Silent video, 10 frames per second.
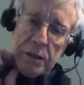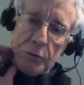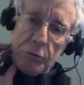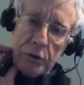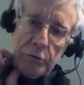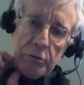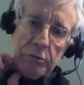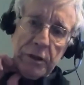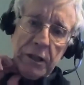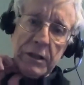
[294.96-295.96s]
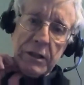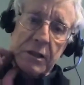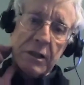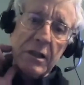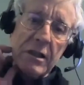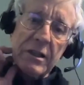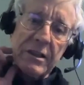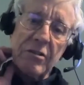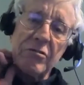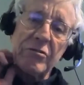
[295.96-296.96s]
the one you were reading yesterday? I said, oh,